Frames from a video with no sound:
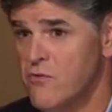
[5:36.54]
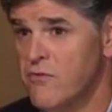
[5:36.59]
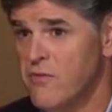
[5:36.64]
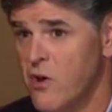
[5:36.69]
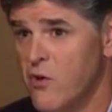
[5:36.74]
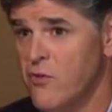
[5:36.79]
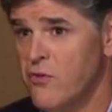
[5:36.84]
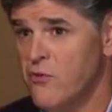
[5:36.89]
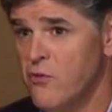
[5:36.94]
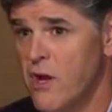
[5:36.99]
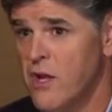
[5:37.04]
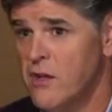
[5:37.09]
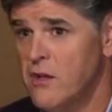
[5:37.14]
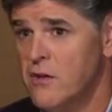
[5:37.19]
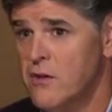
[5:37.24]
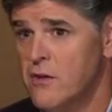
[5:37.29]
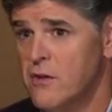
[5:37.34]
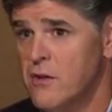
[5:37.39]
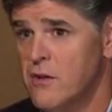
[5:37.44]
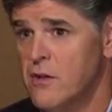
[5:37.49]
felt
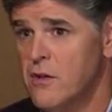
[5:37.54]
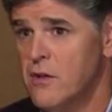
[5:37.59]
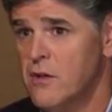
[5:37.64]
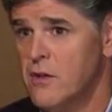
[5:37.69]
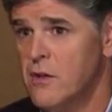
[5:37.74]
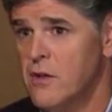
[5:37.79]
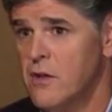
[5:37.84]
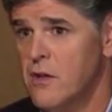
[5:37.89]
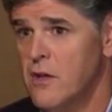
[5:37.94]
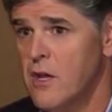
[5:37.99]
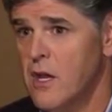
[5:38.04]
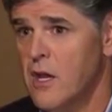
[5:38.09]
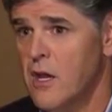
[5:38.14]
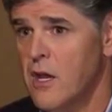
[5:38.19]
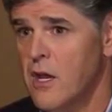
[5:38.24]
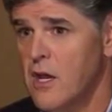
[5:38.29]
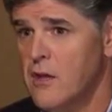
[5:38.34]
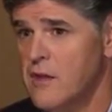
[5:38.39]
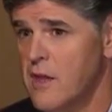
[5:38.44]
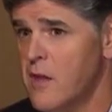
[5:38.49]
threatened
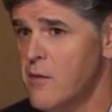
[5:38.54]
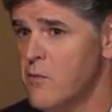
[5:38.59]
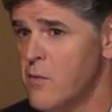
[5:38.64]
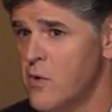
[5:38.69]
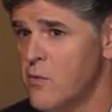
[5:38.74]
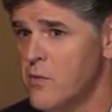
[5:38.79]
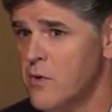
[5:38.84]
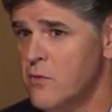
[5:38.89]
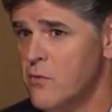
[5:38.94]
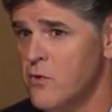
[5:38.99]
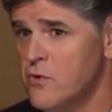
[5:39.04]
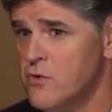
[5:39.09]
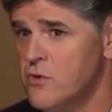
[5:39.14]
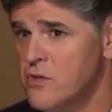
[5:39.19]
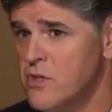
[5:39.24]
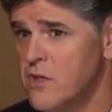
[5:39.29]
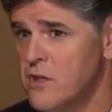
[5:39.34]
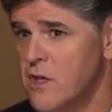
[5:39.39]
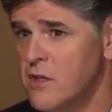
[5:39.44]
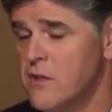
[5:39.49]
at that moment when you
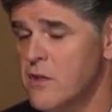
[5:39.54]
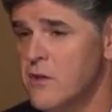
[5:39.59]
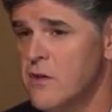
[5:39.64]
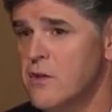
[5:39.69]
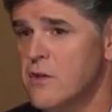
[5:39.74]
said that to the